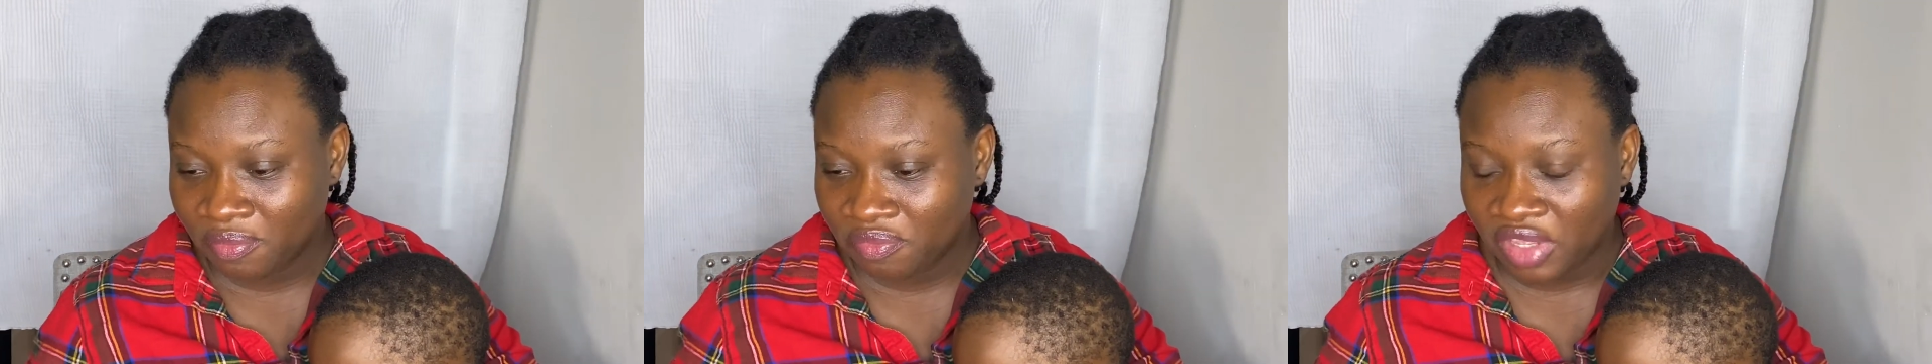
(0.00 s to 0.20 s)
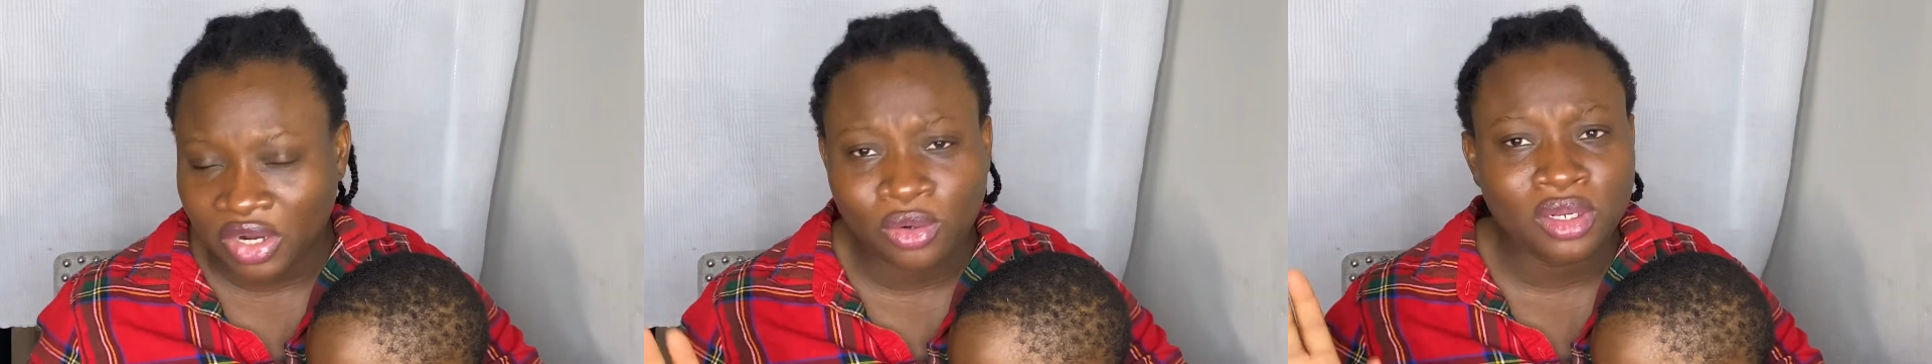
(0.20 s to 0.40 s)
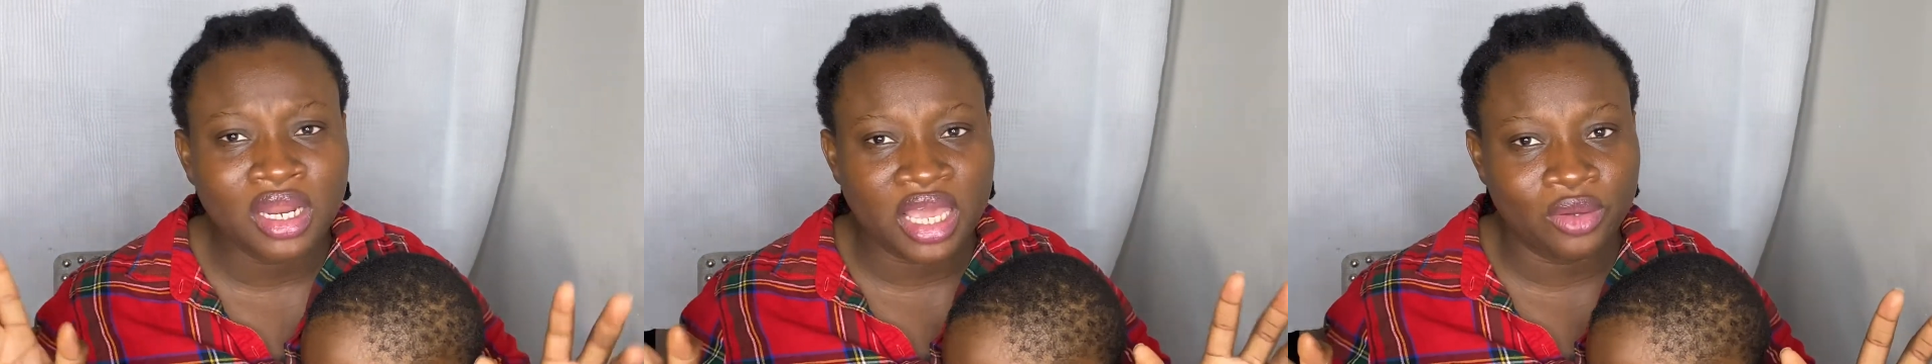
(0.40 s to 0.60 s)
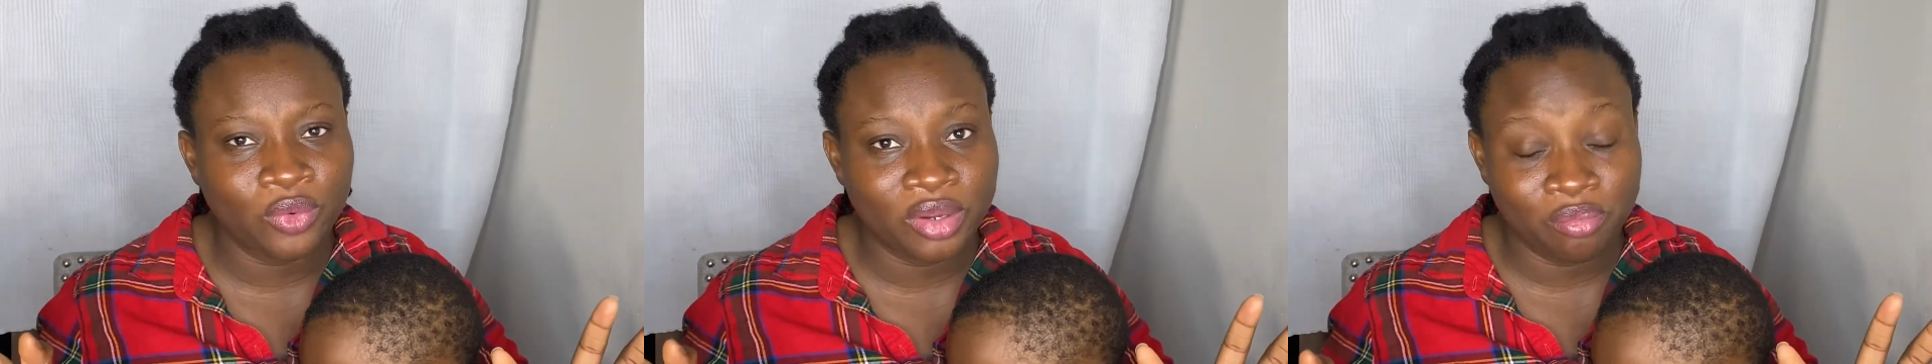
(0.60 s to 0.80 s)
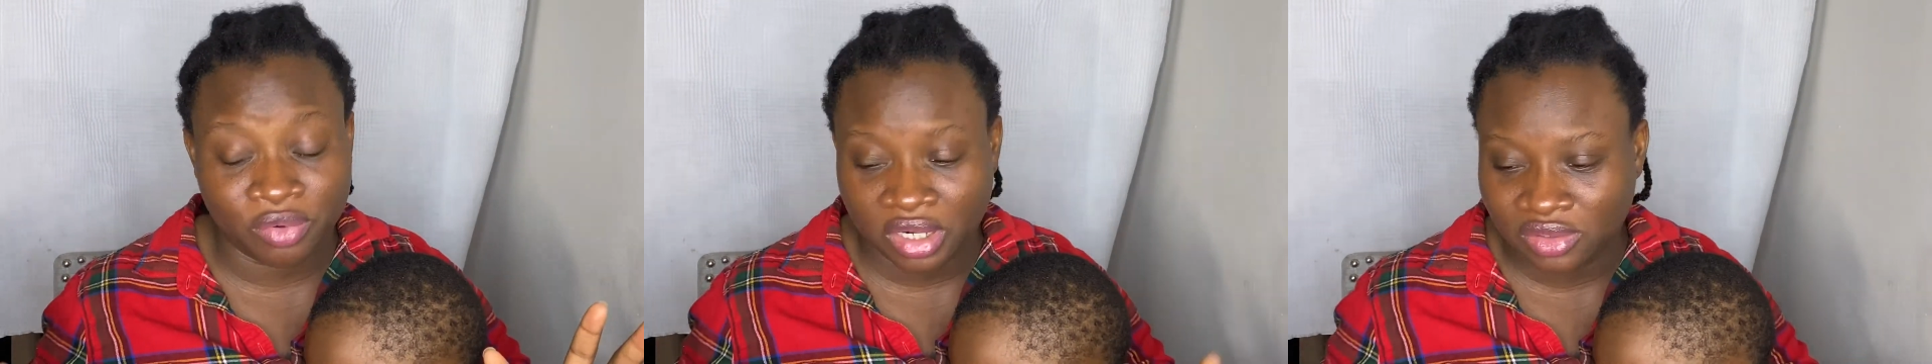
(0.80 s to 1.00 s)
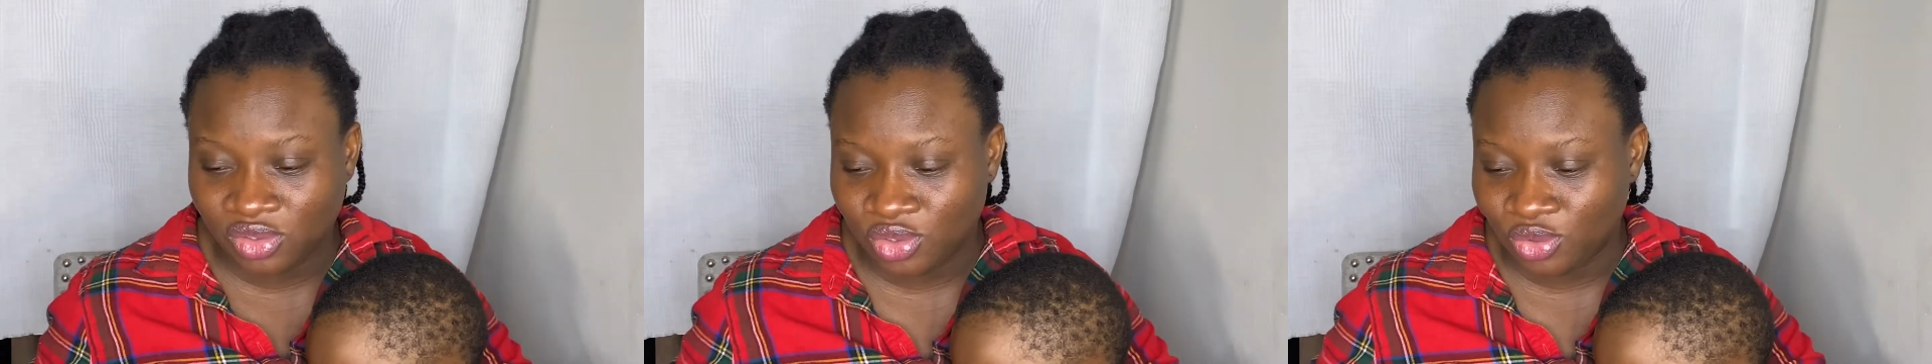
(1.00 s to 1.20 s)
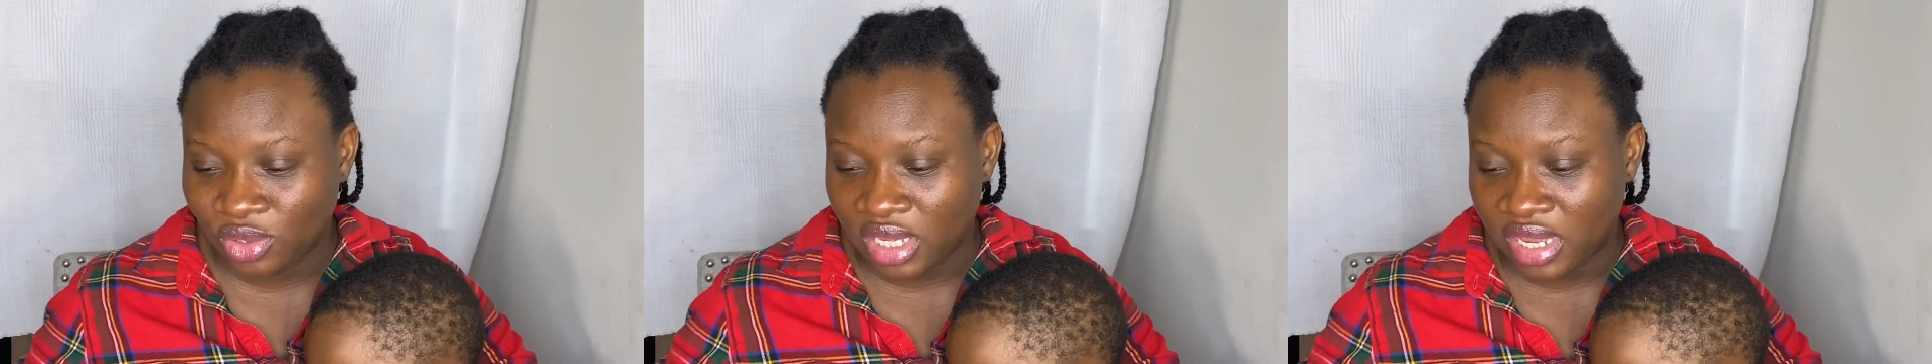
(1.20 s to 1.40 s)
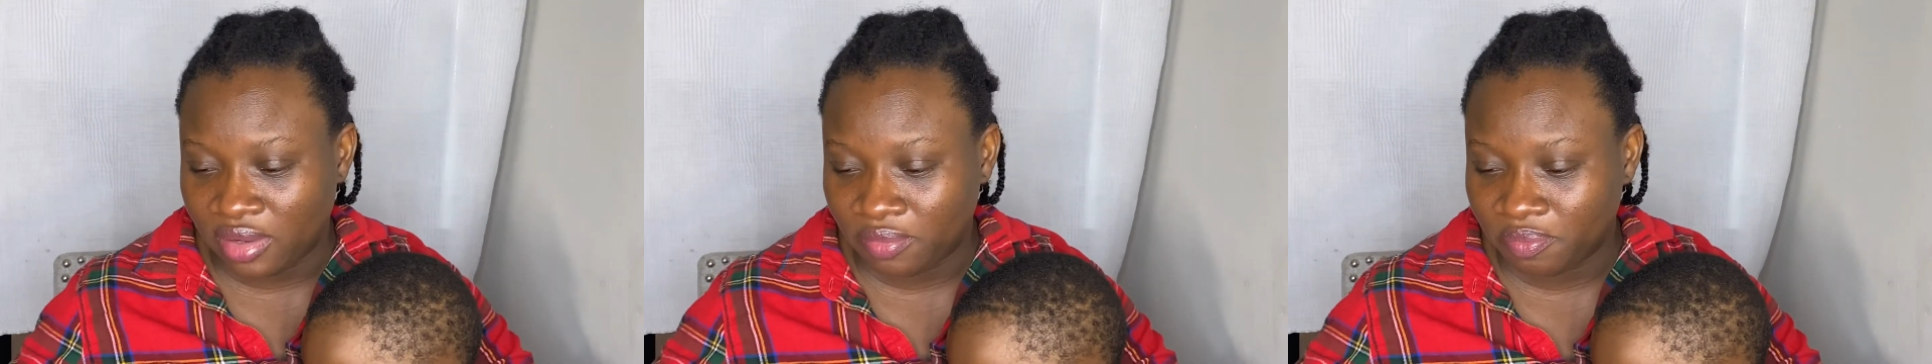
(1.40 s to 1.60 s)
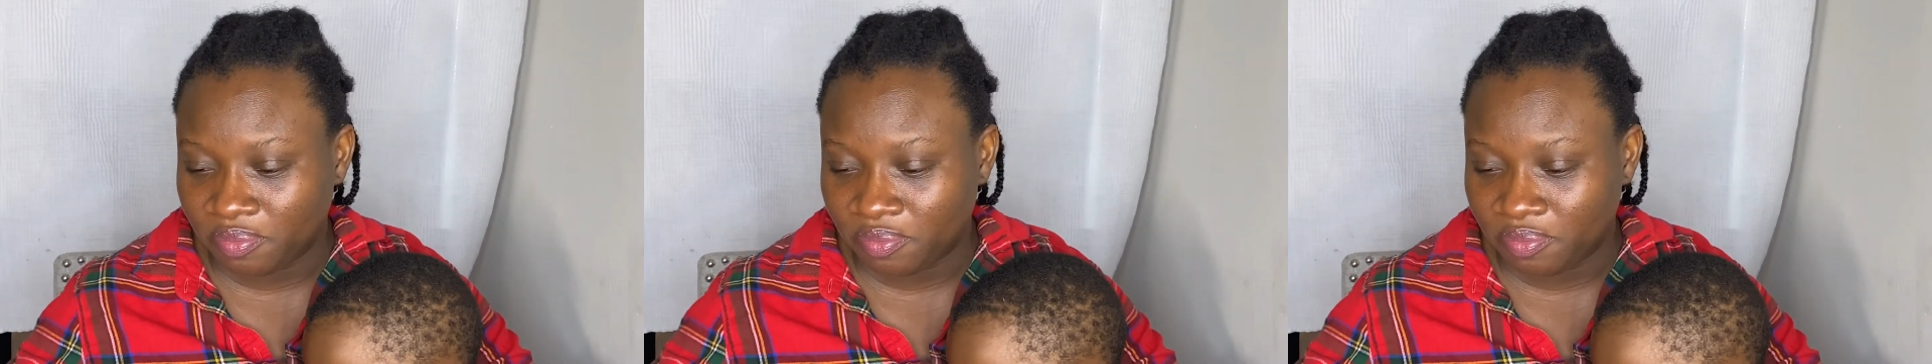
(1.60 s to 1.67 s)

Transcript: I don't like when brands do that.